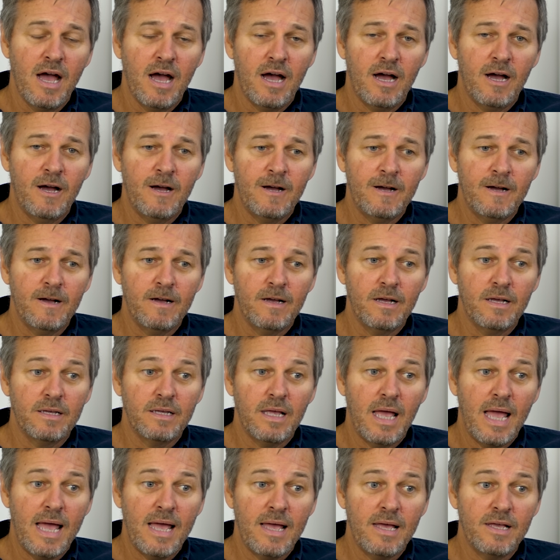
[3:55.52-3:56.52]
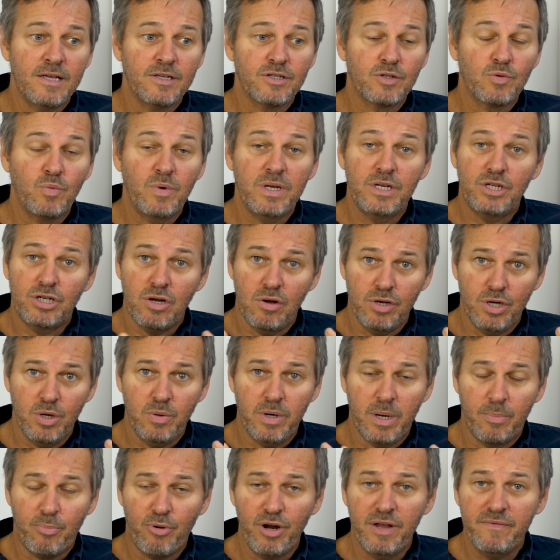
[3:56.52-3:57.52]
As we showed you
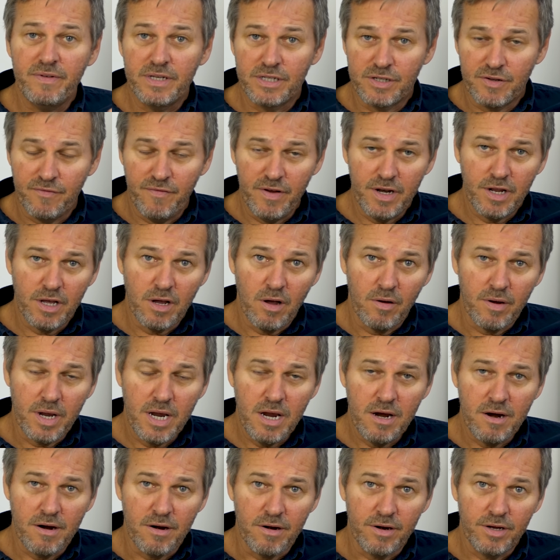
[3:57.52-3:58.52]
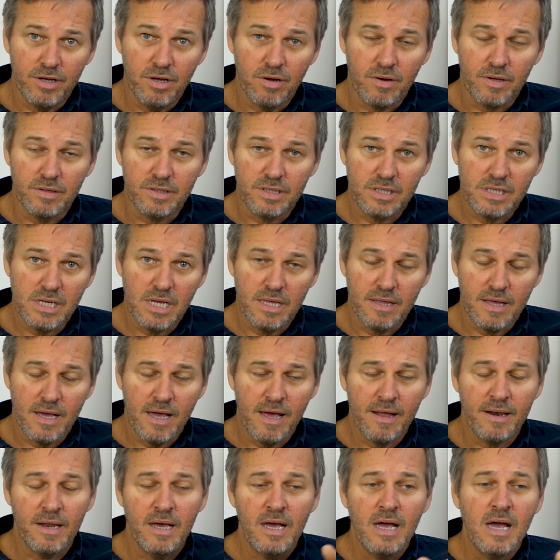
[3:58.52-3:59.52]
in a previous video here, you can see
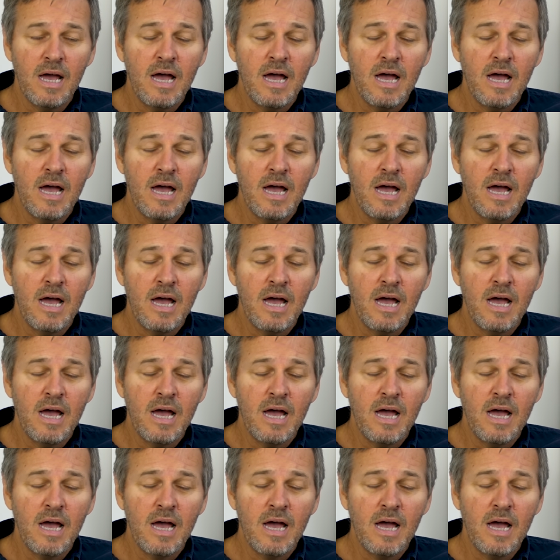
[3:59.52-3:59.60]
that.